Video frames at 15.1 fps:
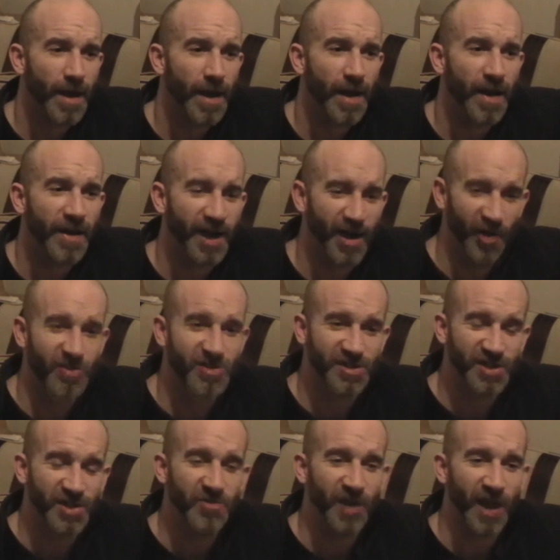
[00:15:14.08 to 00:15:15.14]
And in order to
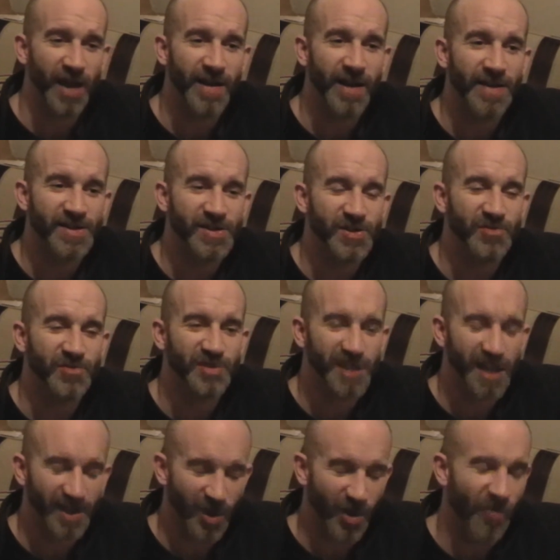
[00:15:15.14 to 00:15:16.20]
do that, he had to
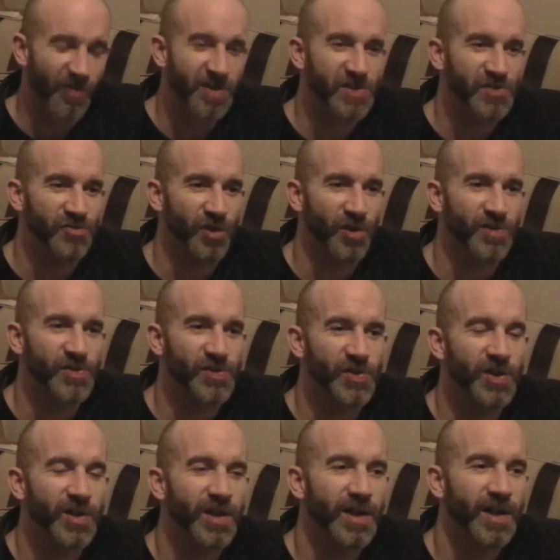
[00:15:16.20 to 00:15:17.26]
take all these drugs
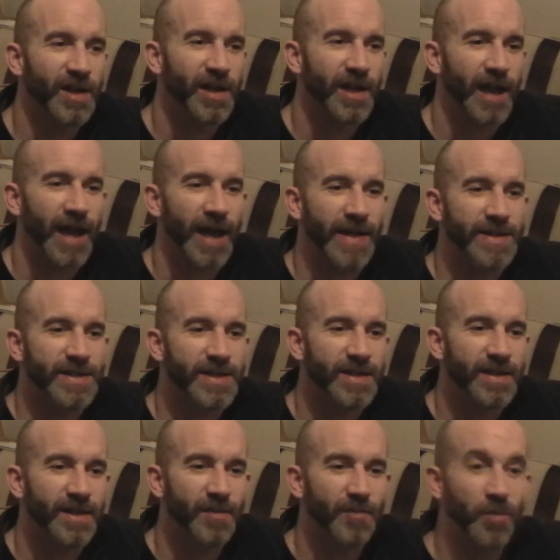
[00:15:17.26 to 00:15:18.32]

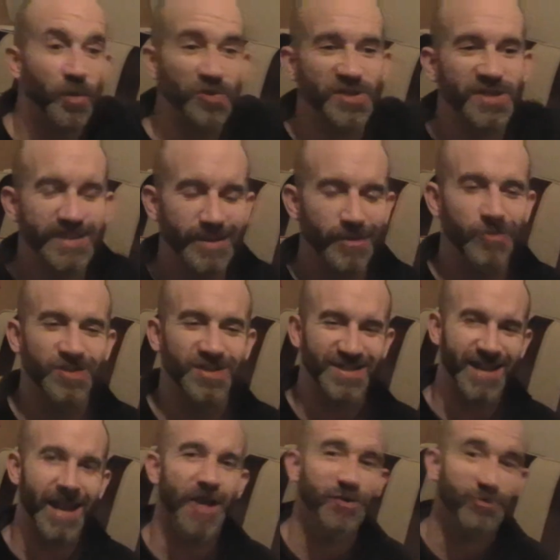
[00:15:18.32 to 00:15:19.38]
but still
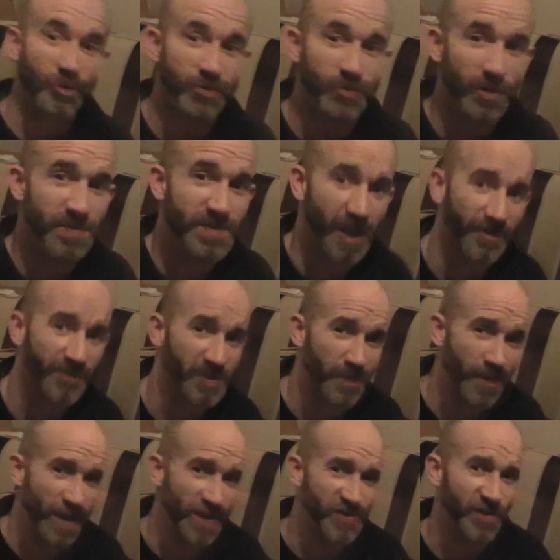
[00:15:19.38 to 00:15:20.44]
stay true to himself as a
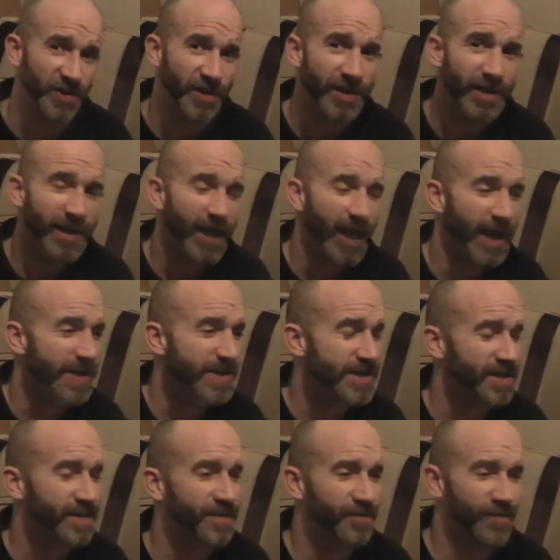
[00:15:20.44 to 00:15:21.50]
person. And
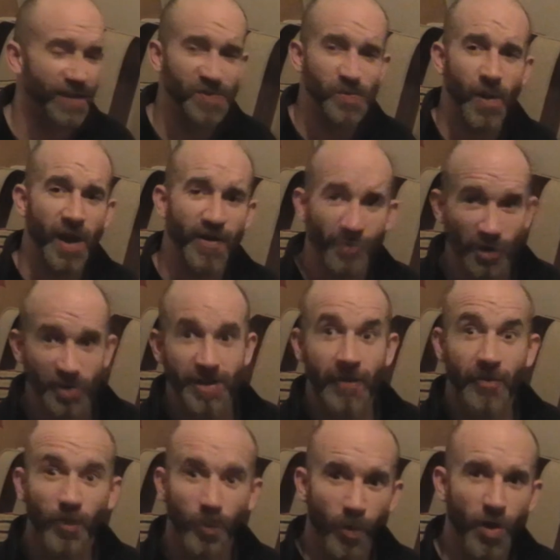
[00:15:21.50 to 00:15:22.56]
that's where I wrote down
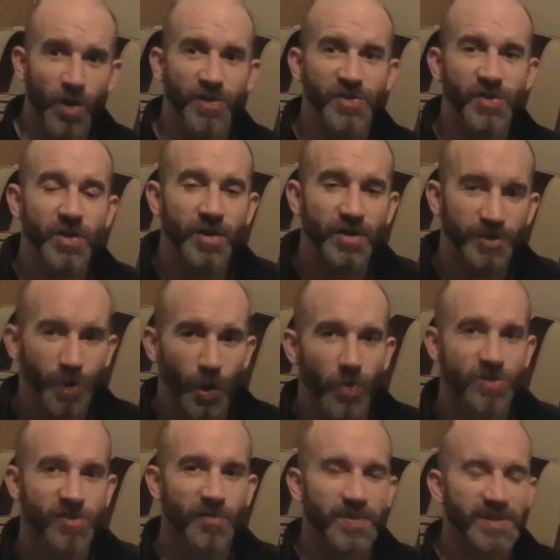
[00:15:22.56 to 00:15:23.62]
the words
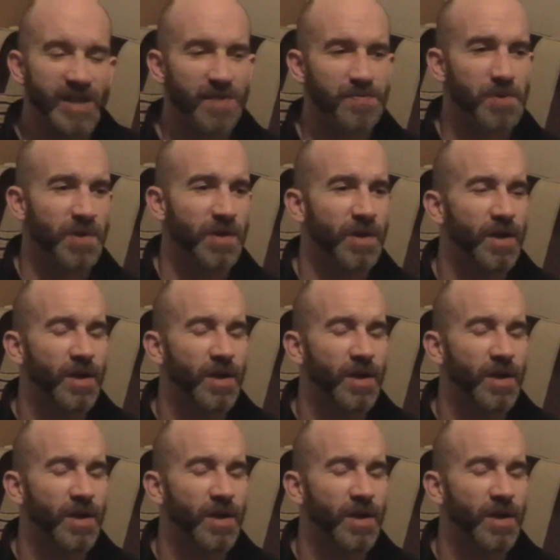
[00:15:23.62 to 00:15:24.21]
doors of perception.